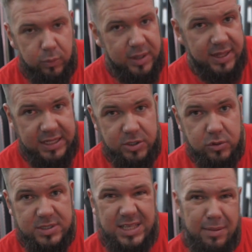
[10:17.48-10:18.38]
when they
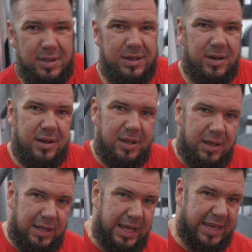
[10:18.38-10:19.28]
do something
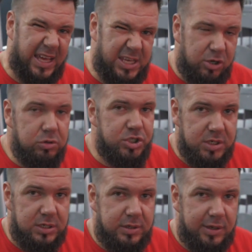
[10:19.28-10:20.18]
like
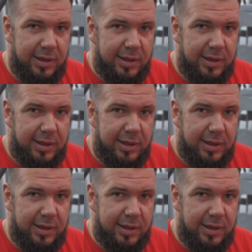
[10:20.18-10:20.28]
usual,